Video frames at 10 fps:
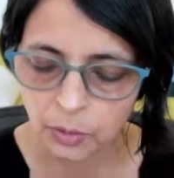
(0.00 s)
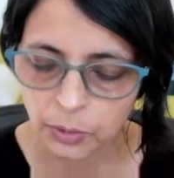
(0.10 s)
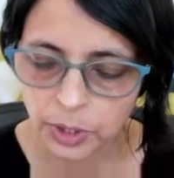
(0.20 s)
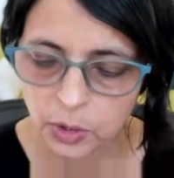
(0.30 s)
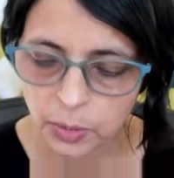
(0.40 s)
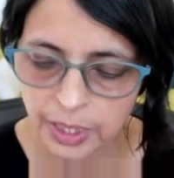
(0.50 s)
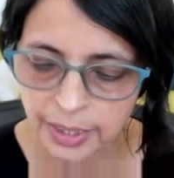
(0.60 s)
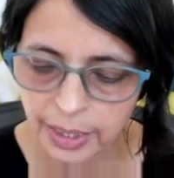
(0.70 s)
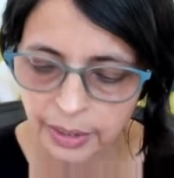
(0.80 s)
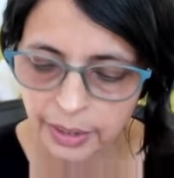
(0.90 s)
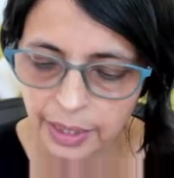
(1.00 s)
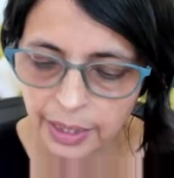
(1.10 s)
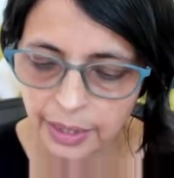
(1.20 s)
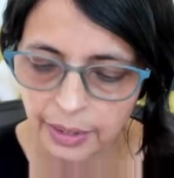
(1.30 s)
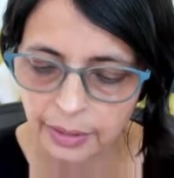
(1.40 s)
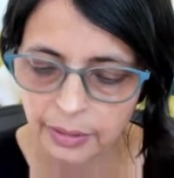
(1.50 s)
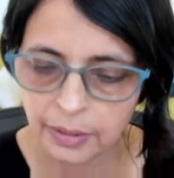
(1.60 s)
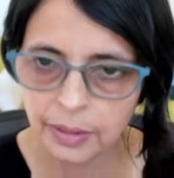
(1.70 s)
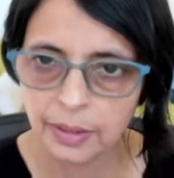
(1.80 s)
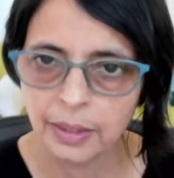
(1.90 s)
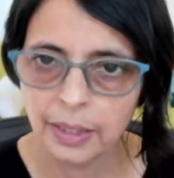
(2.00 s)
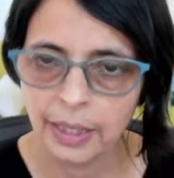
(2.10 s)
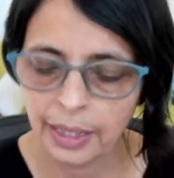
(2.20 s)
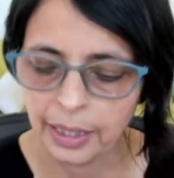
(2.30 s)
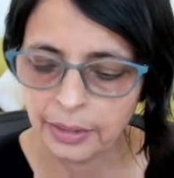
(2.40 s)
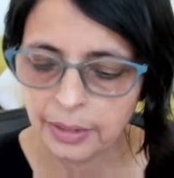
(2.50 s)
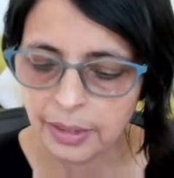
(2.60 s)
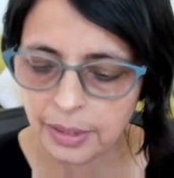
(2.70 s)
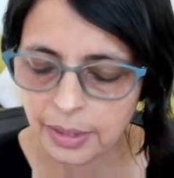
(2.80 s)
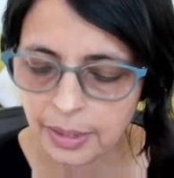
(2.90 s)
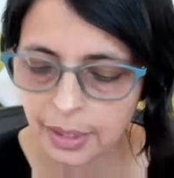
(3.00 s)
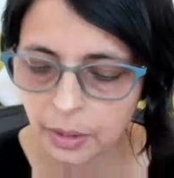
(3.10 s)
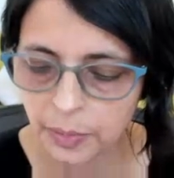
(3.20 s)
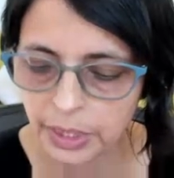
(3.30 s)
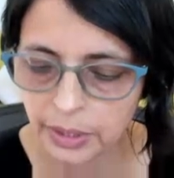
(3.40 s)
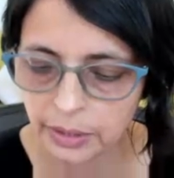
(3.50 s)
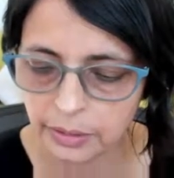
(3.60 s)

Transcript: this was cell A and this is cell B,